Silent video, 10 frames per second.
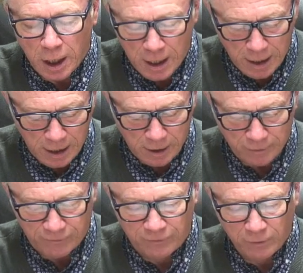
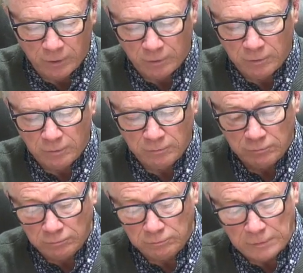of
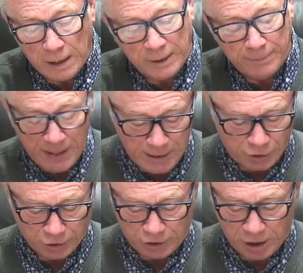how many
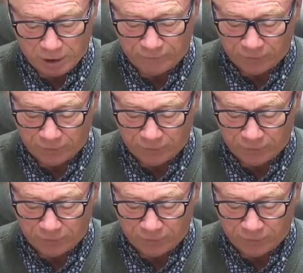pages here?